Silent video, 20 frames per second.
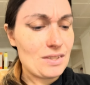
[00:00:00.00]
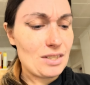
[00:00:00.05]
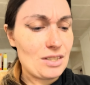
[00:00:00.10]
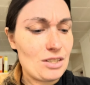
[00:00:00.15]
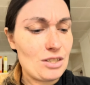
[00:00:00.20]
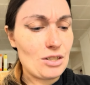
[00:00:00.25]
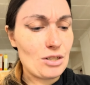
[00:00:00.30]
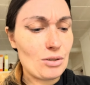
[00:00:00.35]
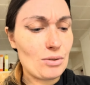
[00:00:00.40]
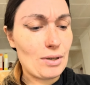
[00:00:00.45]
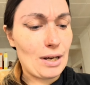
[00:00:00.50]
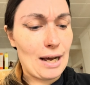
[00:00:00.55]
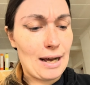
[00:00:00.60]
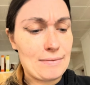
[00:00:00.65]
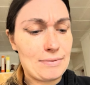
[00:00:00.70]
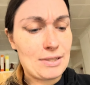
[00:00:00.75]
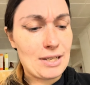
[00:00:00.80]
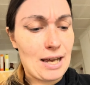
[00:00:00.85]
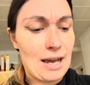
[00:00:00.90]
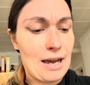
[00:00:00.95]
you don't have
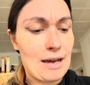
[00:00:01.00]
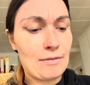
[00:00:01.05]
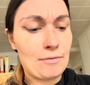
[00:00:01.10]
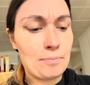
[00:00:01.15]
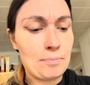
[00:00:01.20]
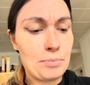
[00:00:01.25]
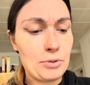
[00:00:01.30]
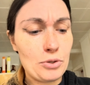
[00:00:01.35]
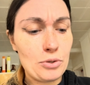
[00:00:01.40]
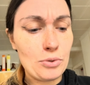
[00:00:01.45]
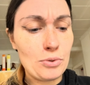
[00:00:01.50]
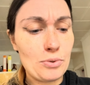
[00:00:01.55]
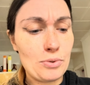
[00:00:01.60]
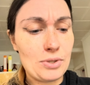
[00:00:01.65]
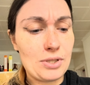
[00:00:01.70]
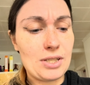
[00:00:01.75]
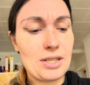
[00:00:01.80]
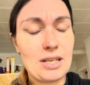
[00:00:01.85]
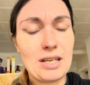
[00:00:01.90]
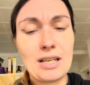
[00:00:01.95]
to have
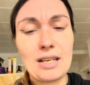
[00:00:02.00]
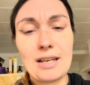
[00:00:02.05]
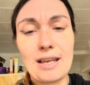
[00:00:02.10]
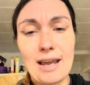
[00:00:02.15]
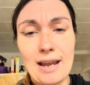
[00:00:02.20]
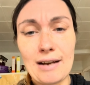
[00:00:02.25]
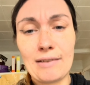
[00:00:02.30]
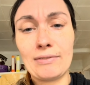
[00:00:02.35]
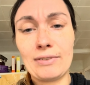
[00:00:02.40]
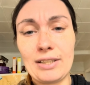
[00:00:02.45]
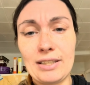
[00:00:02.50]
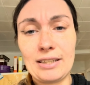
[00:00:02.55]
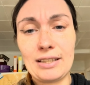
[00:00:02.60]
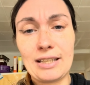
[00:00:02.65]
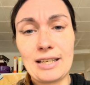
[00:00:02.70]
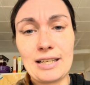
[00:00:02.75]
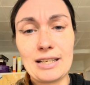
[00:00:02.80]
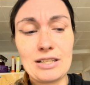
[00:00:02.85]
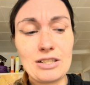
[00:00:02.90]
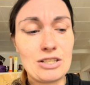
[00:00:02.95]
booze in
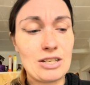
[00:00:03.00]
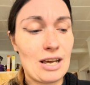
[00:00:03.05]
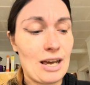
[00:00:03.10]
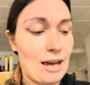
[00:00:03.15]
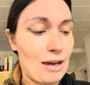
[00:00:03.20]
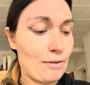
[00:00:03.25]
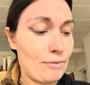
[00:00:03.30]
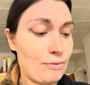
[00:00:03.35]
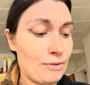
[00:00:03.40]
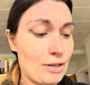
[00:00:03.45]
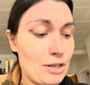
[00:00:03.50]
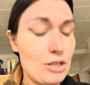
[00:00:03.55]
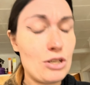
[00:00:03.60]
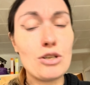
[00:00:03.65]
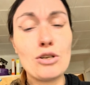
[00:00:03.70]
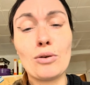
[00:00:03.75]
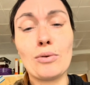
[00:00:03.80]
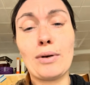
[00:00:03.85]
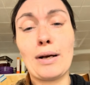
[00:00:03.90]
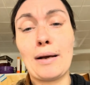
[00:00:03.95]
everything to have fun. You
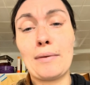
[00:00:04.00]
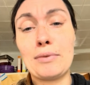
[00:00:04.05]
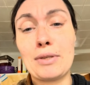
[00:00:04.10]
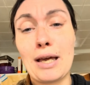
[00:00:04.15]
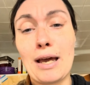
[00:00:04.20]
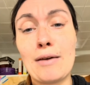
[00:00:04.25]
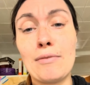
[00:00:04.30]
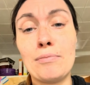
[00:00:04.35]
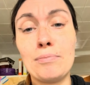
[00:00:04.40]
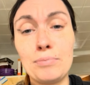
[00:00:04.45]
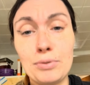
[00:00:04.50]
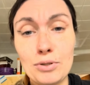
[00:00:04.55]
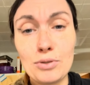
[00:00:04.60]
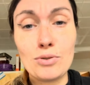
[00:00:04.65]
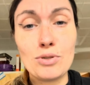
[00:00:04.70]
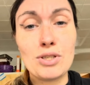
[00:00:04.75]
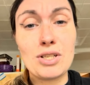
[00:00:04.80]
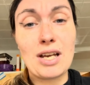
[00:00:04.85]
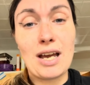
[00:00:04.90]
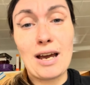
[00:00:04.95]
don't have to have
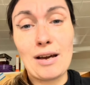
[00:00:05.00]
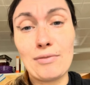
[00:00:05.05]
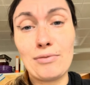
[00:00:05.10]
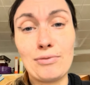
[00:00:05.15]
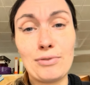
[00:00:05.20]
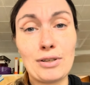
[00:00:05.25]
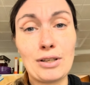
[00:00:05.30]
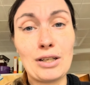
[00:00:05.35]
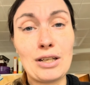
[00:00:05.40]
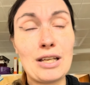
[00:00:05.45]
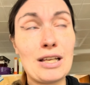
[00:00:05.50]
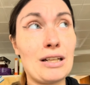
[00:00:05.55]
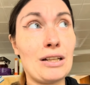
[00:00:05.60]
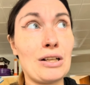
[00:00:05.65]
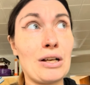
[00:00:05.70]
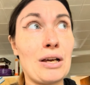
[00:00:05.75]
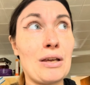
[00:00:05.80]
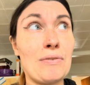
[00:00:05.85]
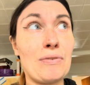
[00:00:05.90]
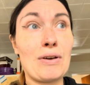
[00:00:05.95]
booze to have fun in
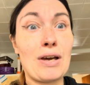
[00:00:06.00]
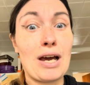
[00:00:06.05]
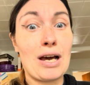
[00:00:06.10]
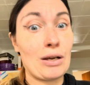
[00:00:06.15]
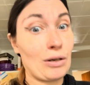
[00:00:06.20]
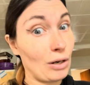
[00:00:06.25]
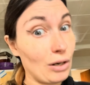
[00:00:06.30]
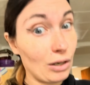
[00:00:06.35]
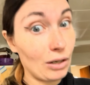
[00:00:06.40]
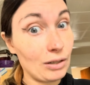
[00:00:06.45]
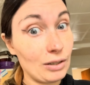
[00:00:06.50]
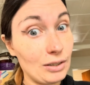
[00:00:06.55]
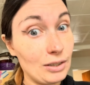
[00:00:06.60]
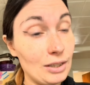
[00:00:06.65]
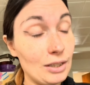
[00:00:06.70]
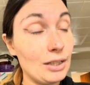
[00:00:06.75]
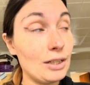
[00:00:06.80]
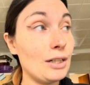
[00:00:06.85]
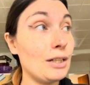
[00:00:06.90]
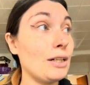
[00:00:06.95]
life at all.
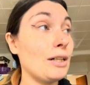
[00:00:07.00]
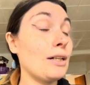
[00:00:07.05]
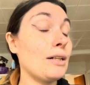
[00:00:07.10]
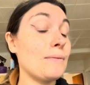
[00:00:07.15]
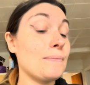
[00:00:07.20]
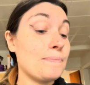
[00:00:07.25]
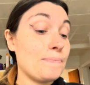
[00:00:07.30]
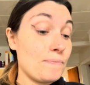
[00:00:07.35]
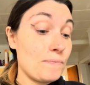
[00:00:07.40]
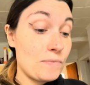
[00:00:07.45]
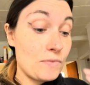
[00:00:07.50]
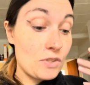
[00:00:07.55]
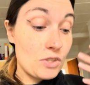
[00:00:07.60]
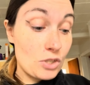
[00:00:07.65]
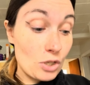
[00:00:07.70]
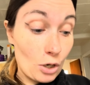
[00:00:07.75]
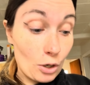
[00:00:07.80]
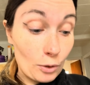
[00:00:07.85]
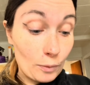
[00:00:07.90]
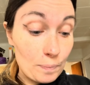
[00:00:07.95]

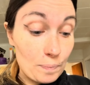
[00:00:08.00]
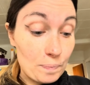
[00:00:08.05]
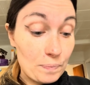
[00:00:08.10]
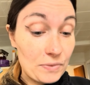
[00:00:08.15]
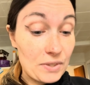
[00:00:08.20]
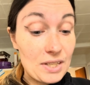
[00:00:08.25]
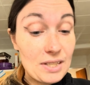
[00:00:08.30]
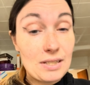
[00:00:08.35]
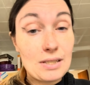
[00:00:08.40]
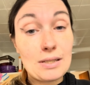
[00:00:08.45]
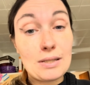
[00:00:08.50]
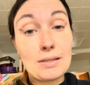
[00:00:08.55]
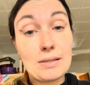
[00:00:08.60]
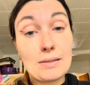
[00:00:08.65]
So this